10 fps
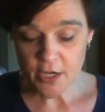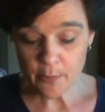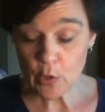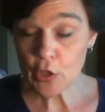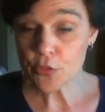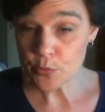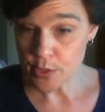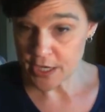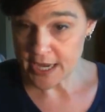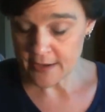Number
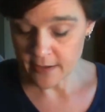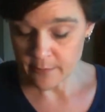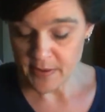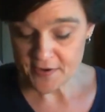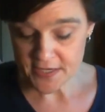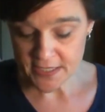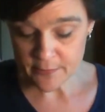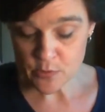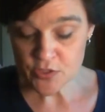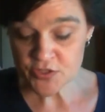3, comparing numbers,